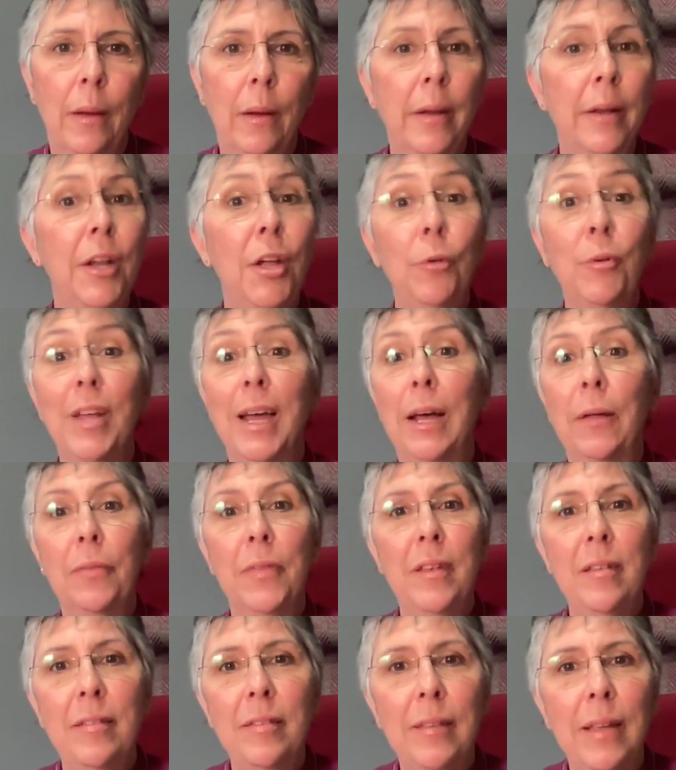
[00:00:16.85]
And no
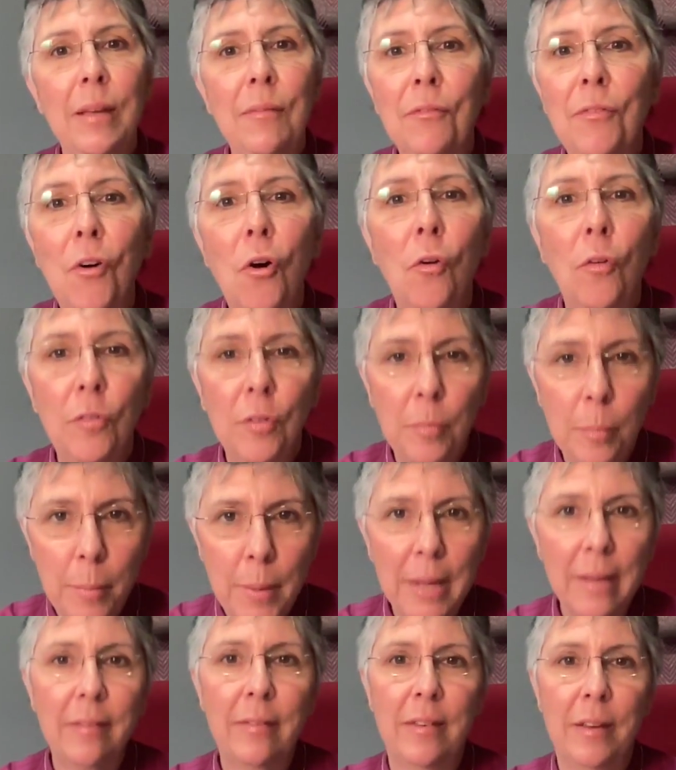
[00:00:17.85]
doubt this involves
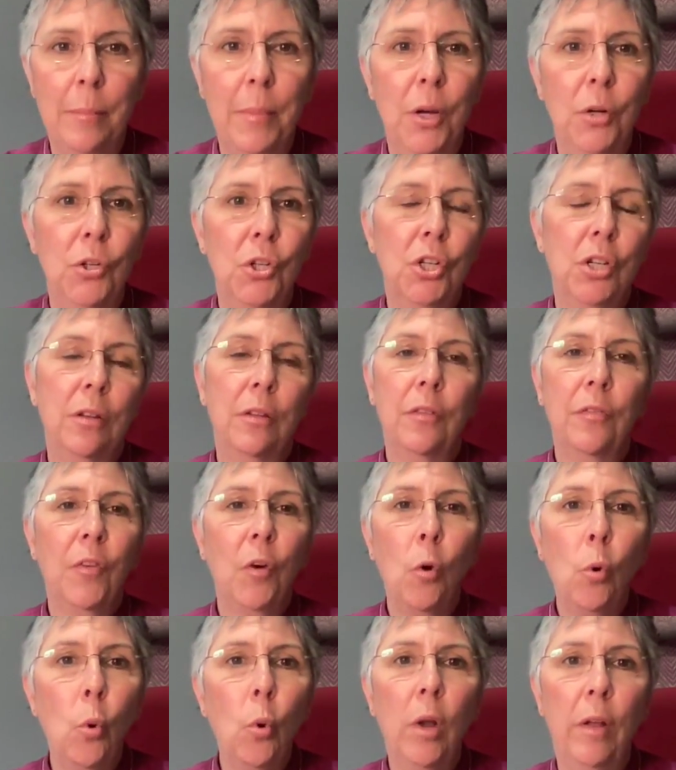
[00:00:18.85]
mixed emotions
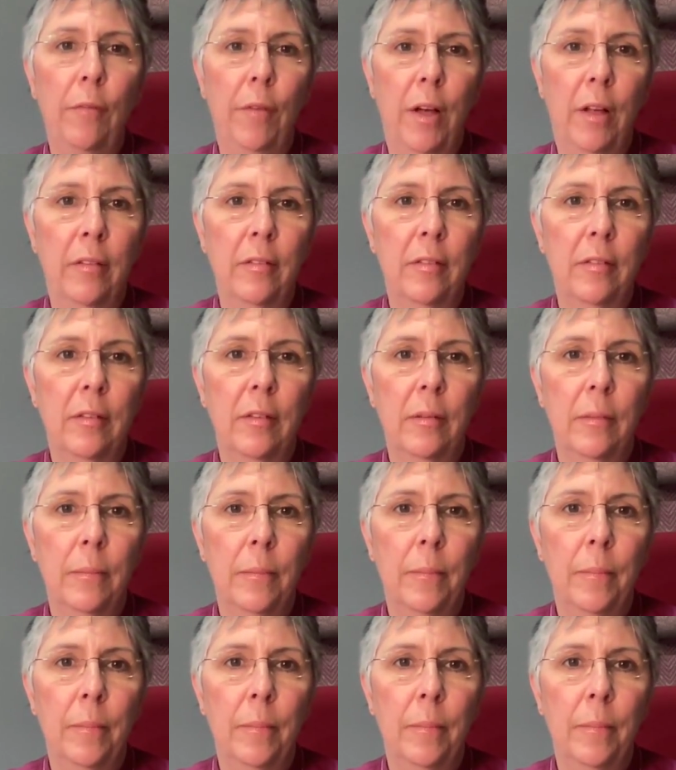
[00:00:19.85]
for all of us.